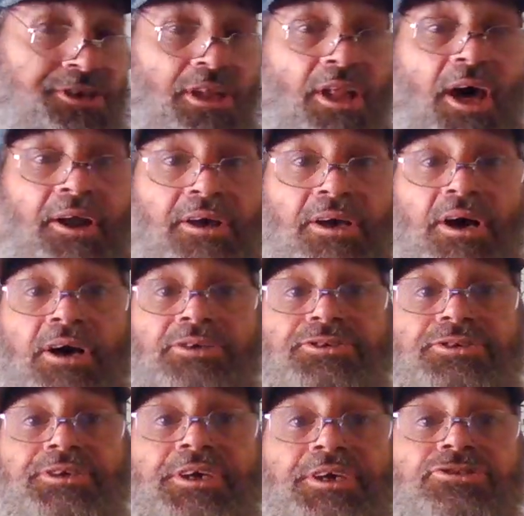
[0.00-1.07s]
a lot of
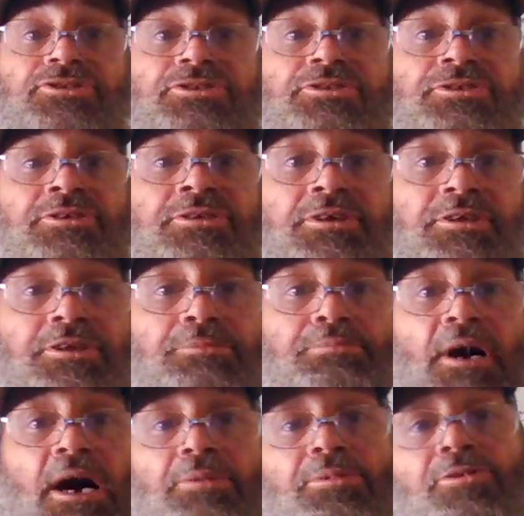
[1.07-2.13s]
contradictions in the
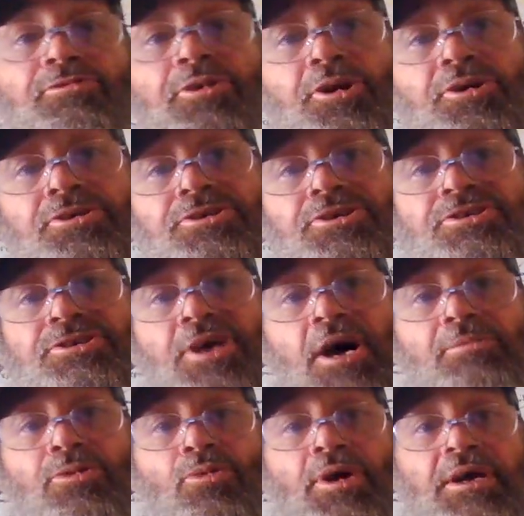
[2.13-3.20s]
Bible, folks. It's
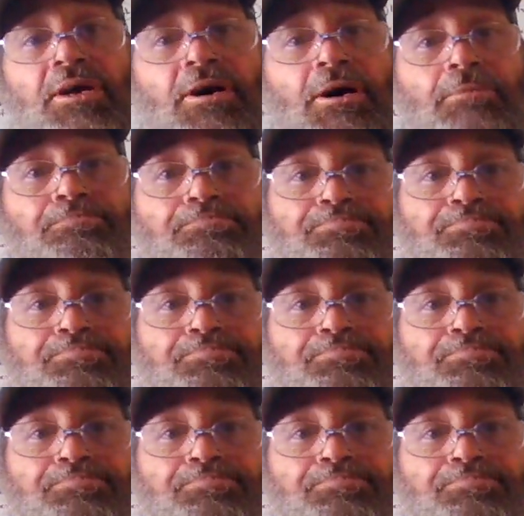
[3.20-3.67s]
time to wake up.